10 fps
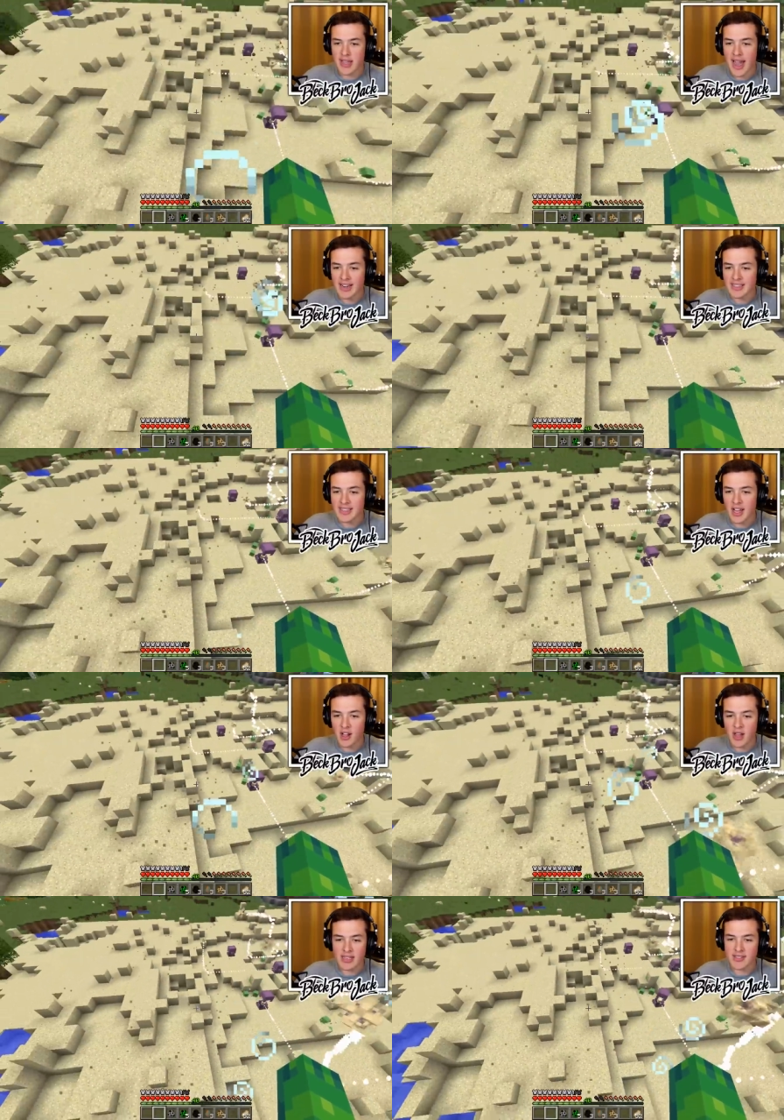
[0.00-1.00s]
can kind of
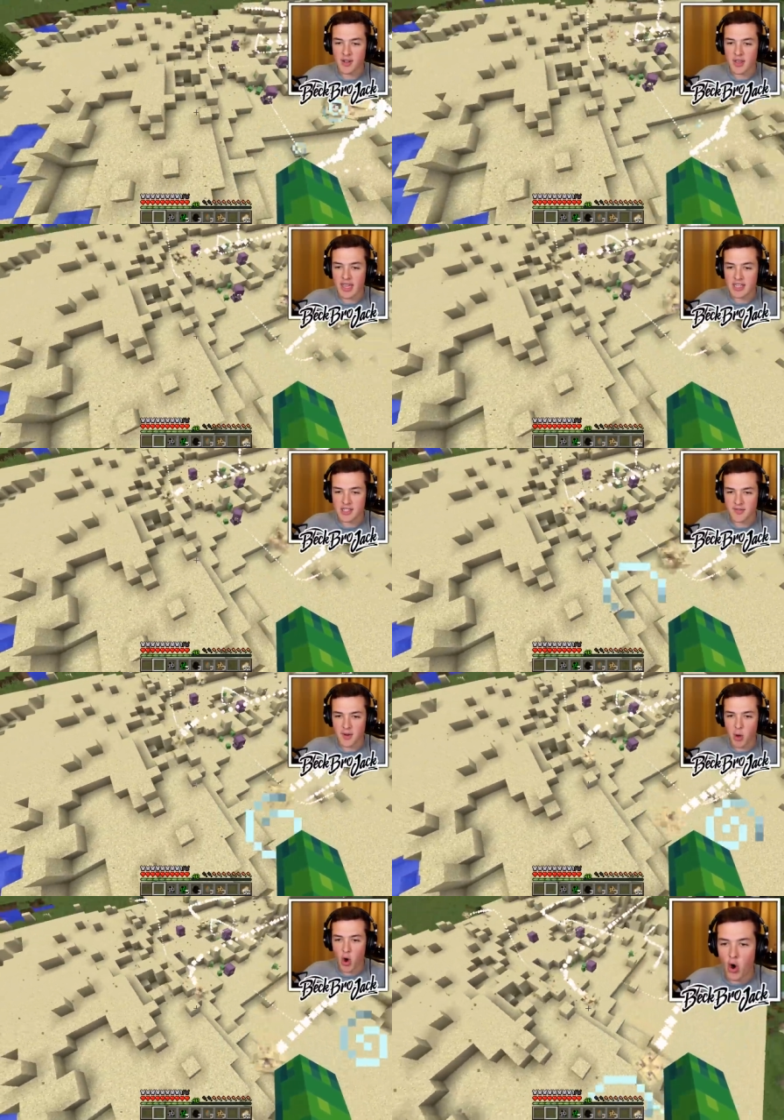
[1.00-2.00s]
tell his location
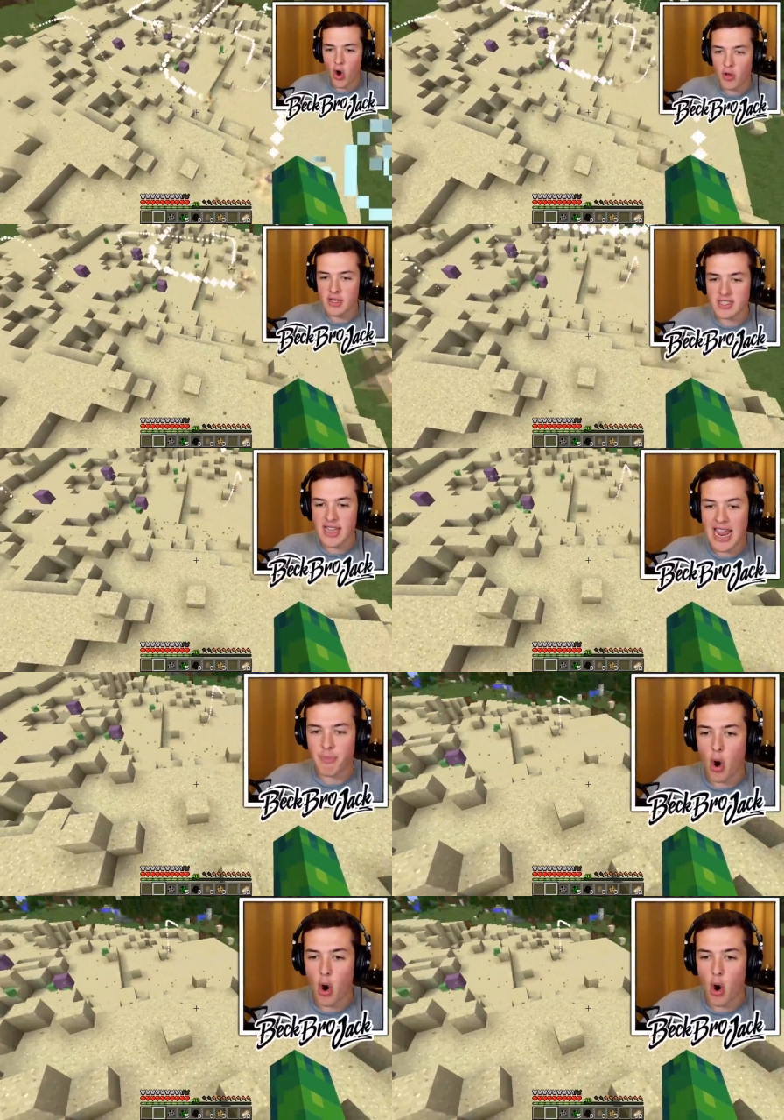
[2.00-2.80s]
from all the sand